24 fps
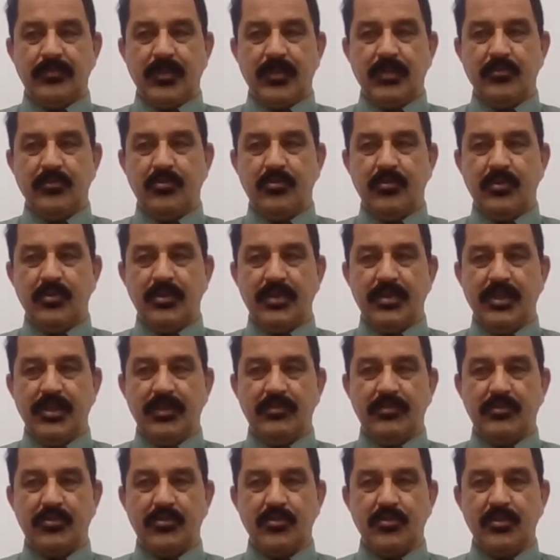if we
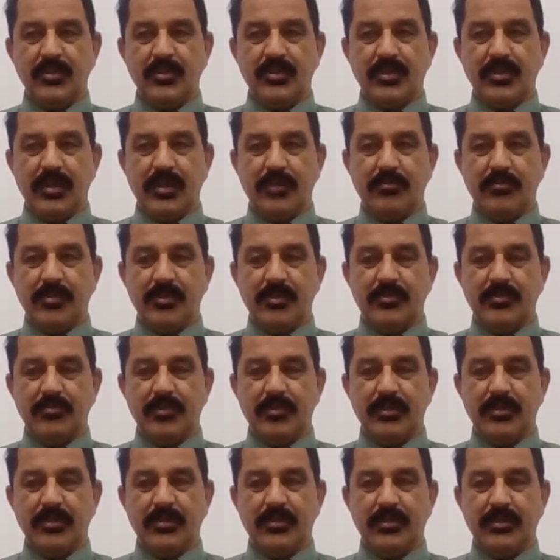have truly dry
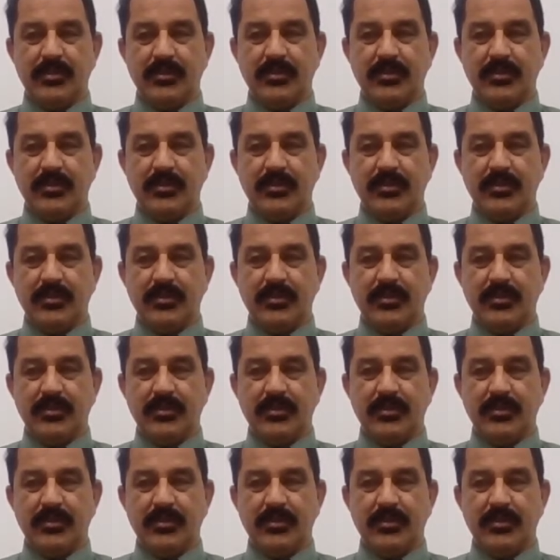basement